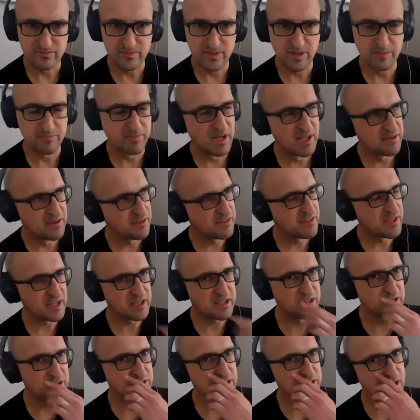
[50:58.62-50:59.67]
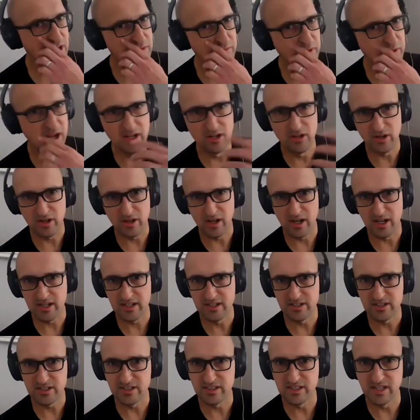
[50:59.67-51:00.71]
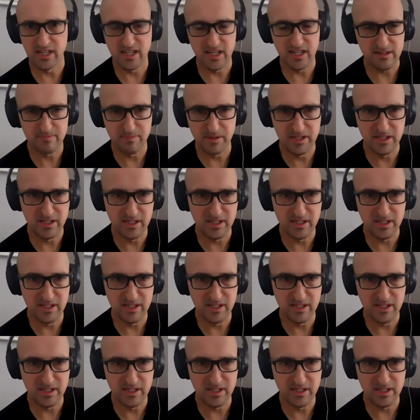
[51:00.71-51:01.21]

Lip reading: Ben, thank you so much. Look, I can just say it's been a